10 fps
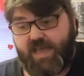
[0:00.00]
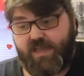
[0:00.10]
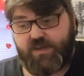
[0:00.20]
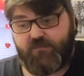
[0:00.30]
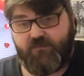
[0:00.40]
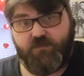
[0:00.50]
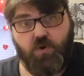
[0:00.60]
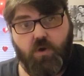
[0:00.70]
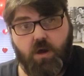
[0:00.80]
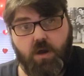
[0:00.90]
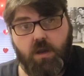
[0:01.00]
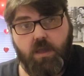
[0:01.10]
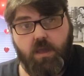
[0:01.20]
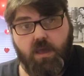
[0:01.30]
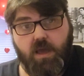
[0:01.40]
and 4.
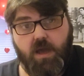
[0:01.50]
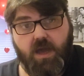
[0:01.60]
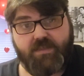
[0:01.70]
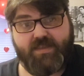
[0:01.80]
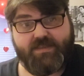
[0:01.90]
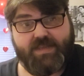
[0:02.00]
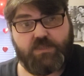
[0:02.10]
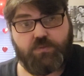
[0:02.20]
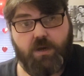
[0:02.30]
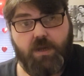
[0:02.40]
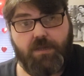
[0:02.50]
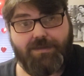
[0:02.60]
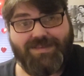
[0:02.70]
I think that's right.